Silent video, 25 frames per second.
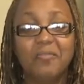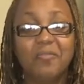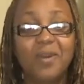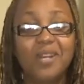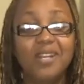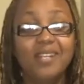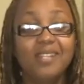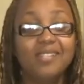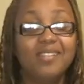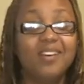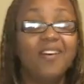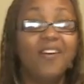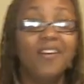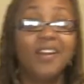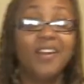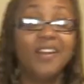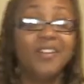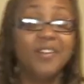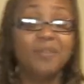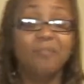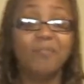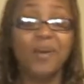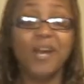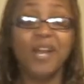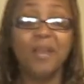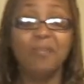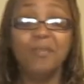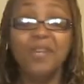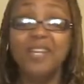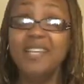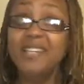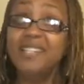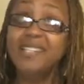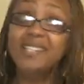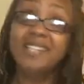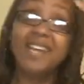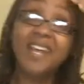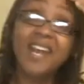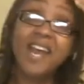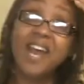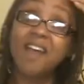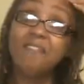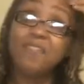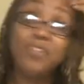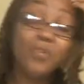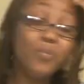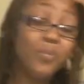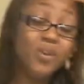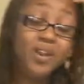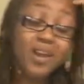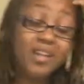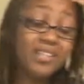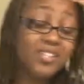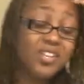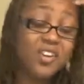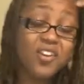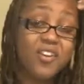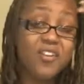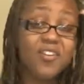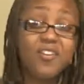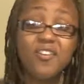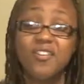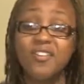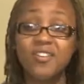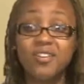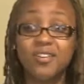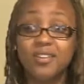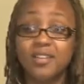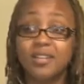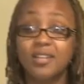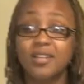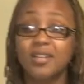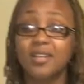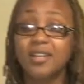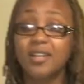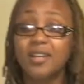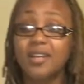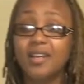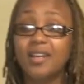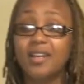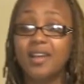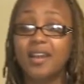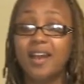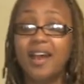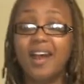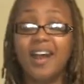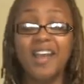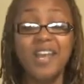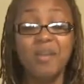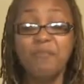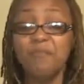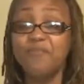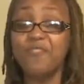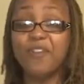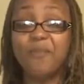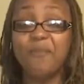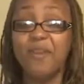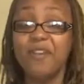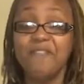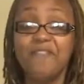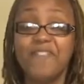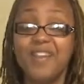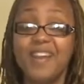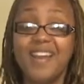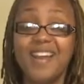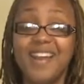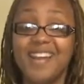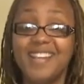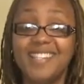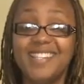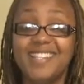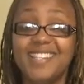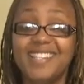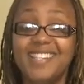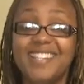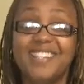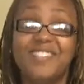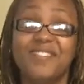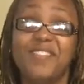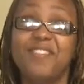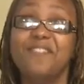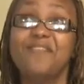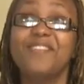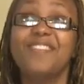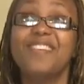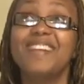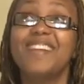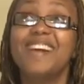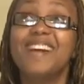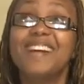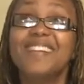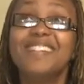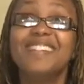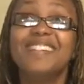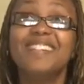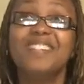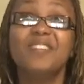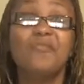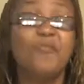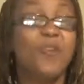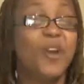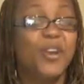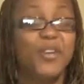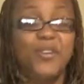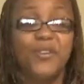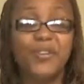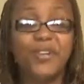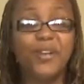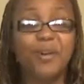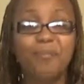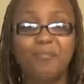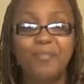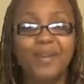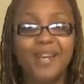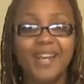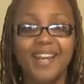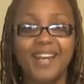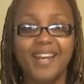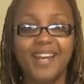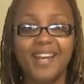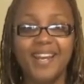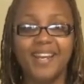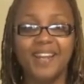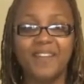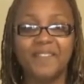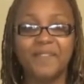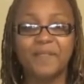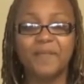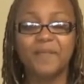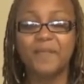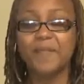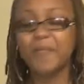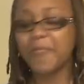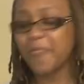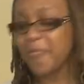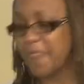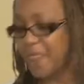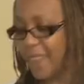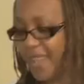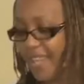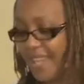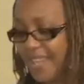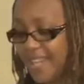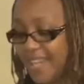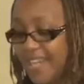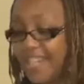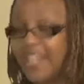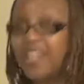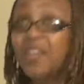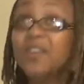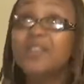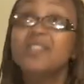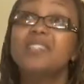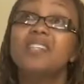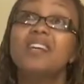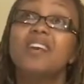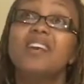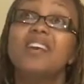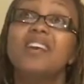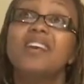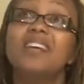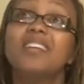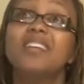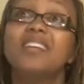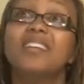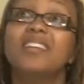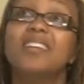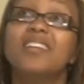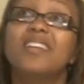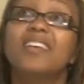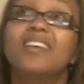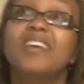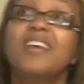But it's all in the Bible. He said, have you not heard? I am from everlasting to everlasting. Why are you complaining? Then he goes on.